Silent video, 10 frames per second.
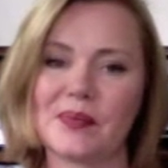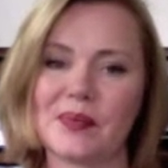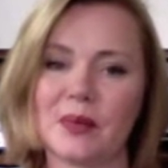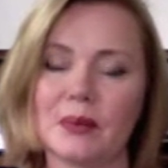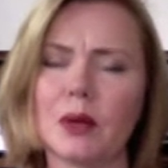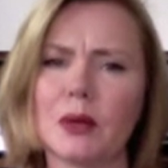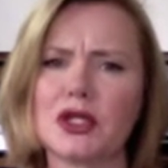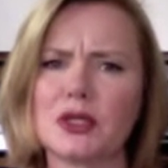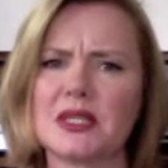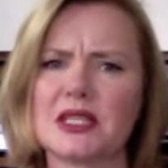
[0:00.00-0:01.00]

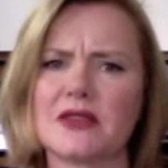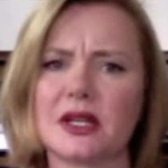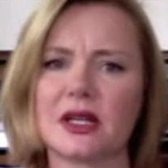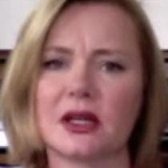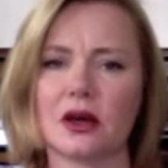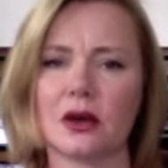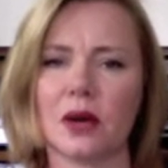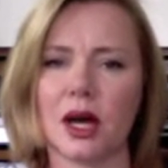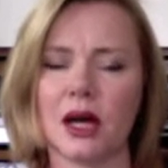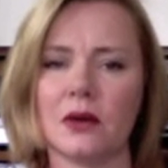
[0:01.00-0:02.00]
Most specifically, though,
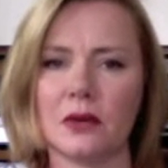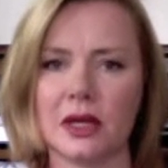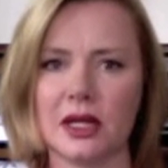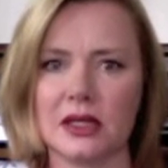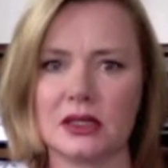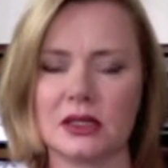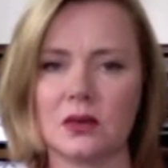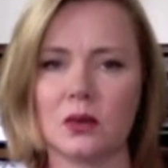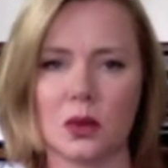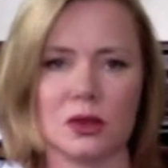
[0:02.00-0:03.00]
I really
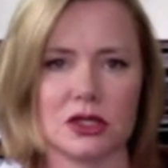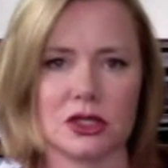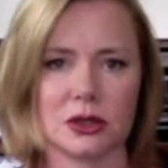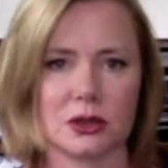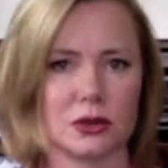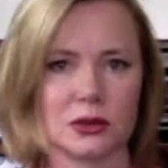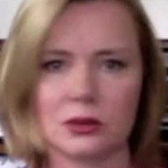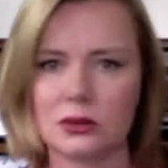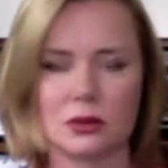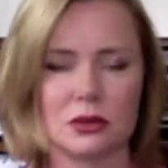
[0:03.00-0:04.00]
didn't want to
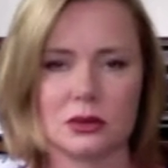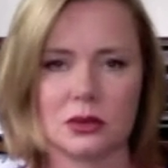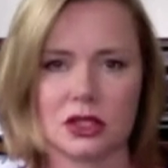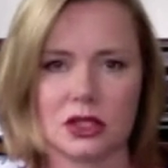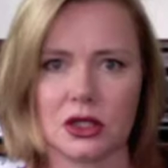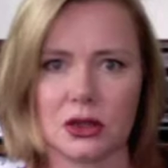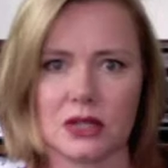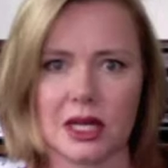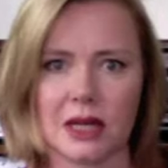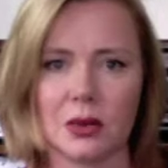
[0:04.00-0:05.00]
watch the news
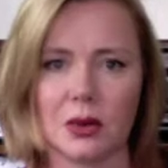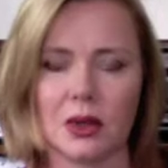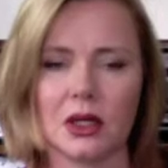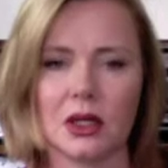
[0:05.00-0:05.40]
anymore.